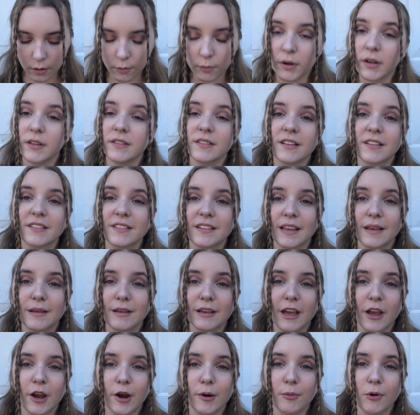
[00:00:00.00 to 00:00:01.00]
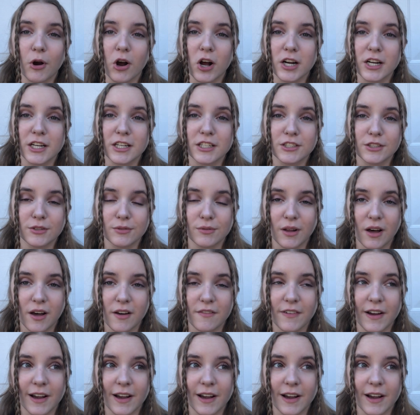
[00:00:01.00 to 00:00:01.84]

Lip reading: What is a skincare product you love?